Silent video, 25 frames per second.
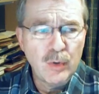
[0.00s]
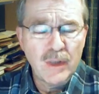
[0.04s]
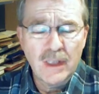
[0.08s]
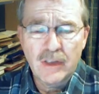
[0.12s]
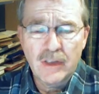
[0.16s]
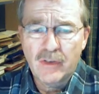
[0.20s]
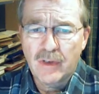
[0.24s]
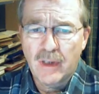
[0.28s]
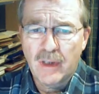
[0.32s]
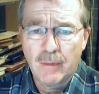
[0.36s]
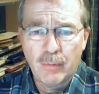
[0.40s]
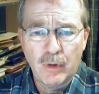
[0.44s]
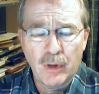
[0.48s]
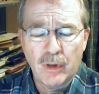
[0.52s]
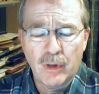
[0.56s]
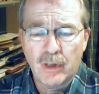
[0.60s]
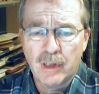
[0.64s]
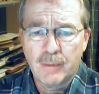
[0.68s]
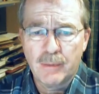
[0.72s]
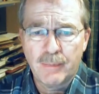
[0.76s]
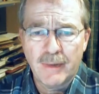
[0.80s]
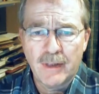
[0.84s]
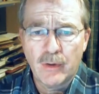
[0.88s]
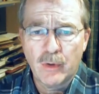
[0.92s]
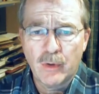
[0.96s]
This tribunal
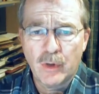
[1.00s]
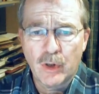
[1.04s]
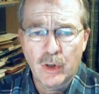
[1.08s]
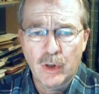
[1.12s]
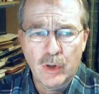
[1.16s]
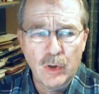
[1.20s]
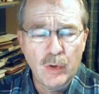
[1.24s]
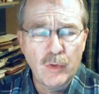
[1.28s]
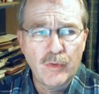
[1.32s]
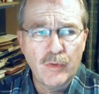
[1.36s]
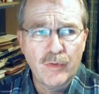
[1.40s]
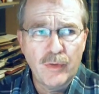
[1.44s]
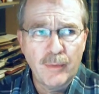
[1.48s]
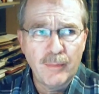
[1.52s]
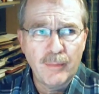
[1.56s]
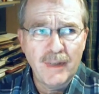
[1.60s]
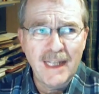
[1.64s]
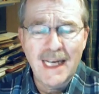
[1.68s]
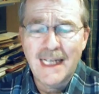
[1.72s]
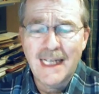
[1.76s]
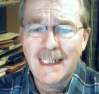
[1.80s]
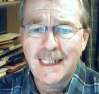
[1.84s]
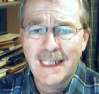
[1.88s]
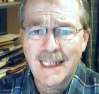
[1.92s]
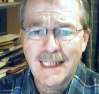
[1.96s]
has been on the go from
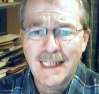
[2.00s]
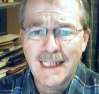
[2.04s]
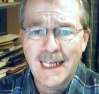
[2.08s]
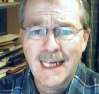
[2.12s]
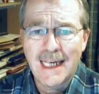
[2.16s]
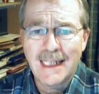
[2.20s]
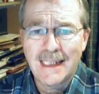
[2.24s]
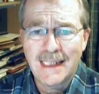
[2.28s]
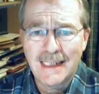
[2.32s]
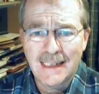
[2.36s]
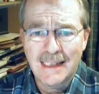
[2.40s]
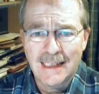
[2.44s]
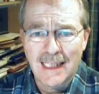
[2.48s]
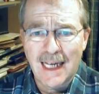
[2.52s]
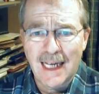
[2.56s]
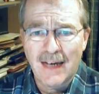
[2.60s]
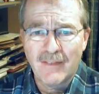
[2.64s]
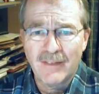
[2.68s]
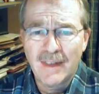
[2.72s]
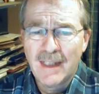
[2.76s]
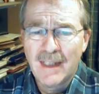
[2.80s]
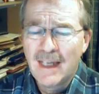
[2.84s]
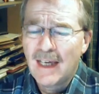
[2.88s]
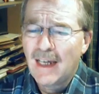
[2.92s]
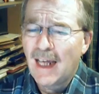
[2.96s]

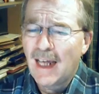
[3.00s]
1987.